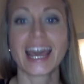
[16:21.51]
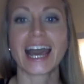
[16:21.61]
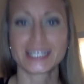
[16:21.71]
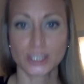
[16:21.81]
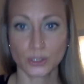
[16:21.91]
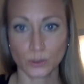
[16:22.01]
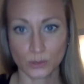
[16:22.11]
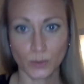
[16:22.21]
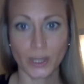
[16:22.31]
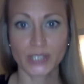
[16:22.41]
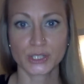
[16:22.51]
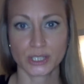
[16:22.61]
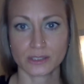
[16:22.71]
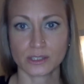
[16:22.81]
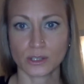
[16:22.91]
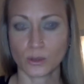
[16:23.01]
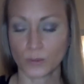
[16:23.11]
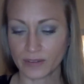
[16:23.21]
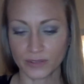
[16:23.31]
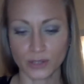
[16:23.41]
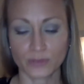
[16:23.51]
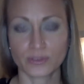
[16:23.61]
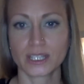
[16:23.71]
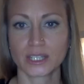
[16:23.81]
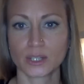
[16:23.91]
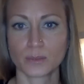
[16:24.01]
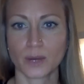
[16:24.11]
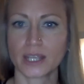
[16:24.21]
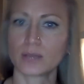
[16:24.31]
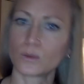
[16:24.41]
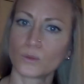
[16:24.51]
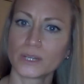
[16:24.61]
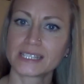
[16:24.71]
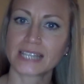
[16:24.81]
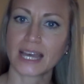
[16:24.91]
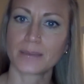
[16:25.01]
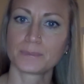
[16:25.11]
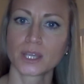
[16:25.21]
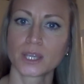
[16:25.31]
Ask those questions. You know, whatever you're feeling in your body, what is that?